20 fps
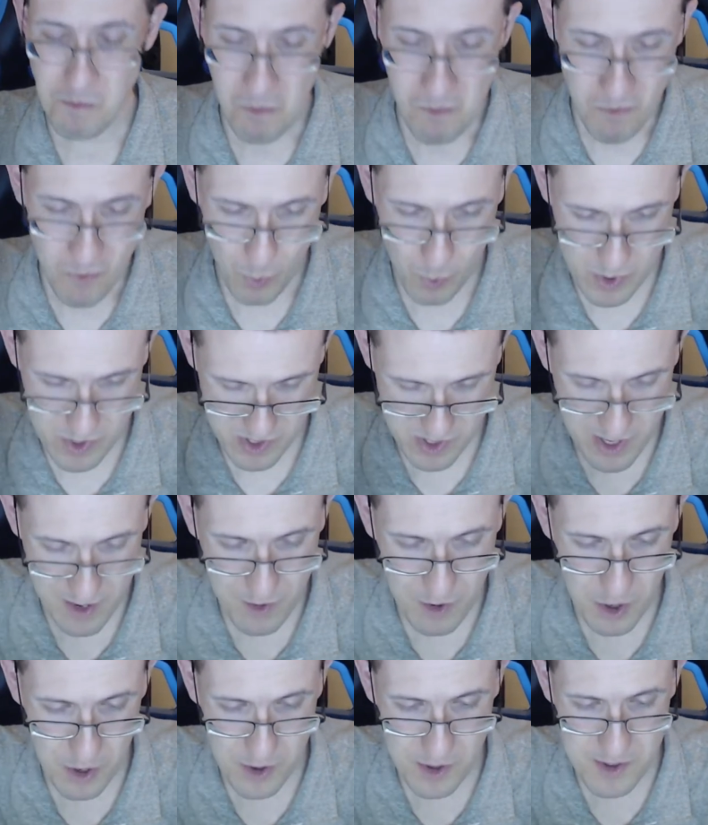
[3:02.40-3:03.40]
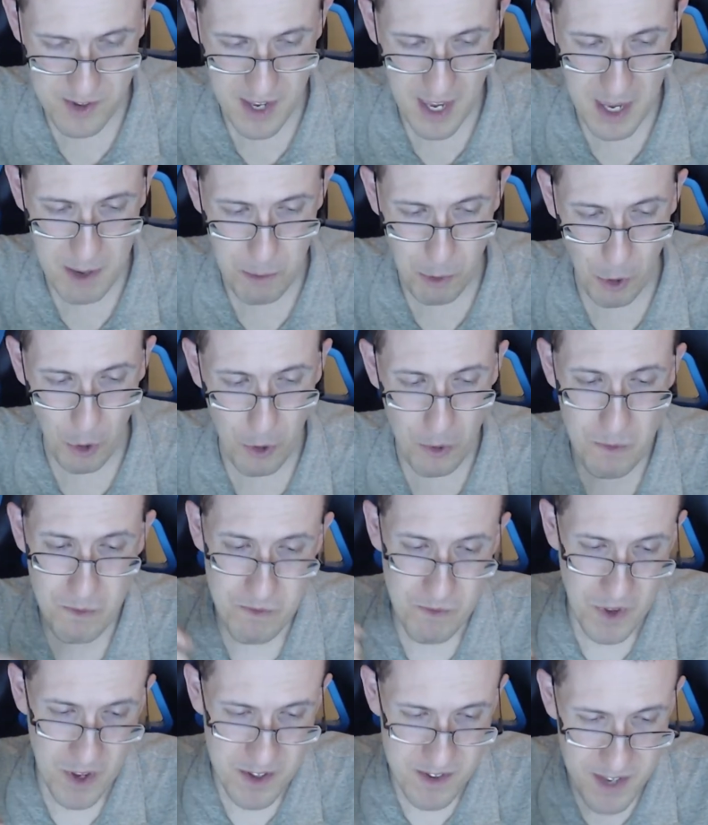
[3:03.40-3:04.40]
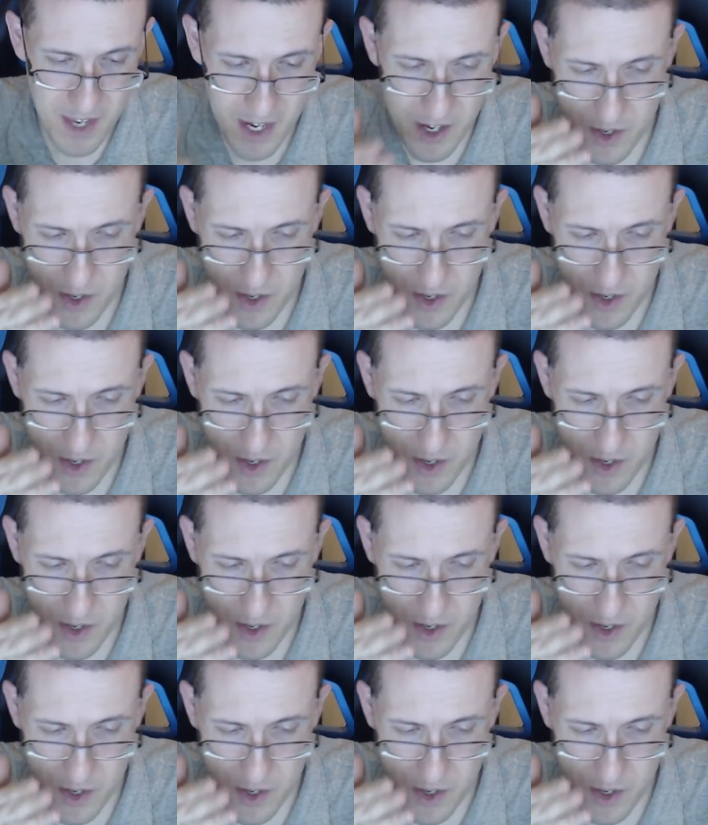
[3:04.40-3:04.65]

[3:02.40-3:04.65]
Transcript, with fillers: was leave it on the table, take it to